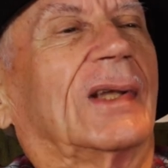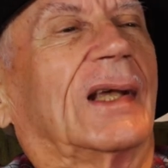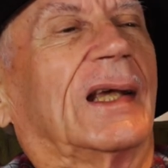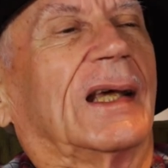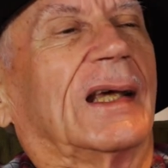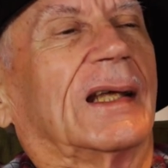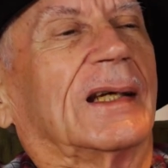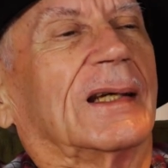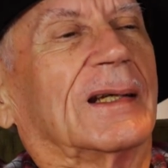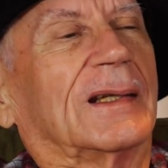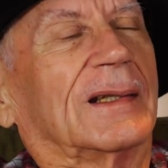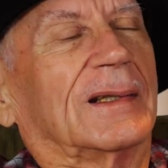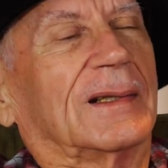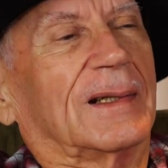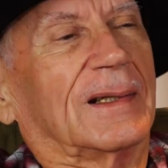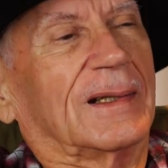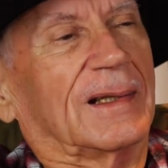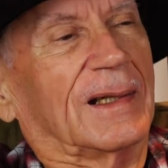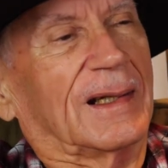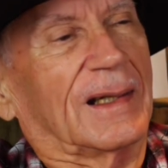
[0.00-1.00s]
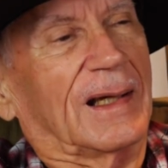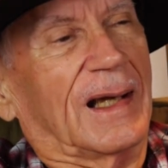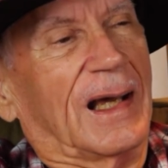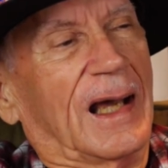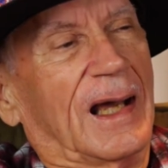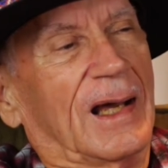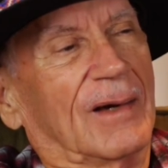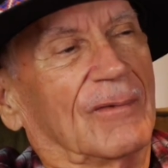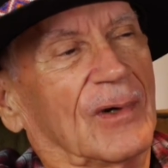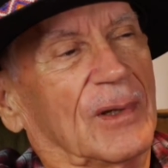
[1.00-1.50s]
And
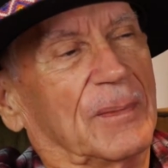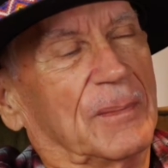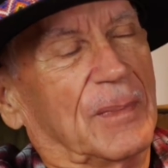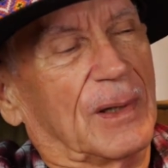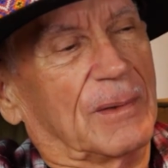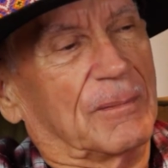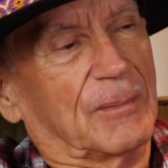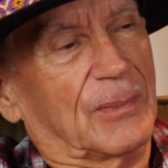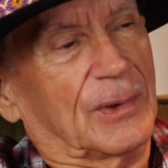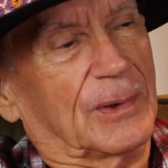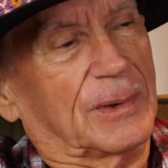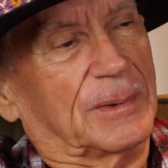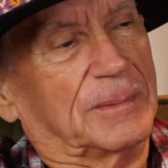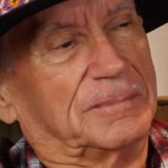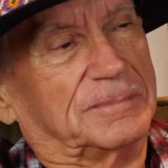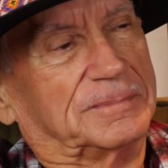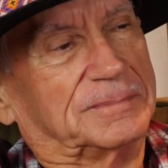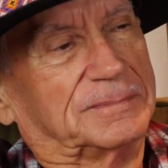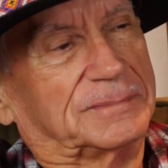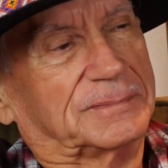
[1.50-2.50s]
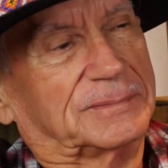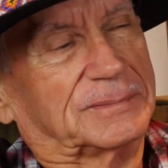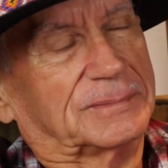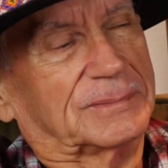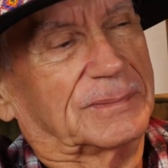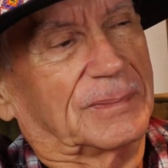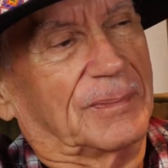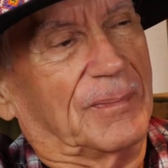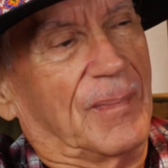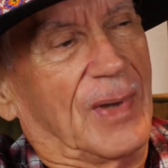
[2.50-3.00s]
I remember
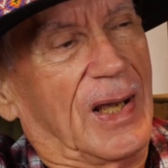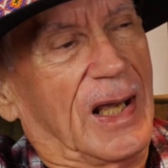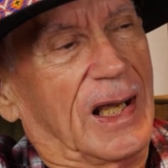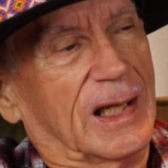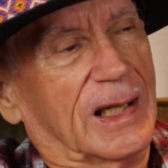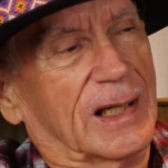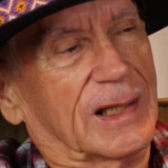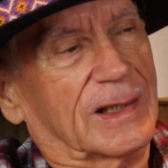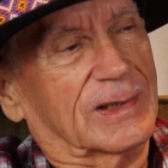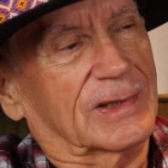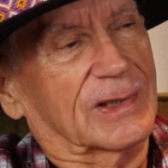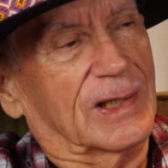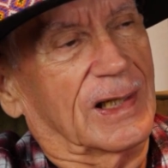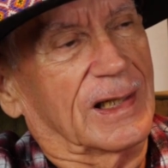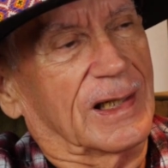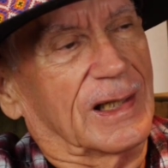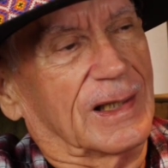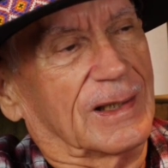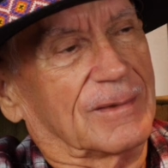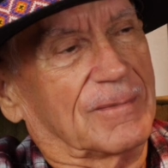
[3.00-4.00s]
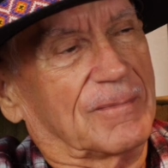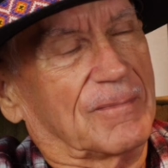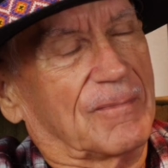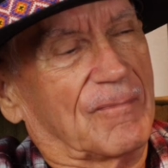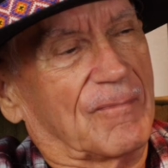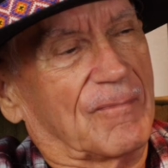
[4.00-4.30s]
Maggie saying,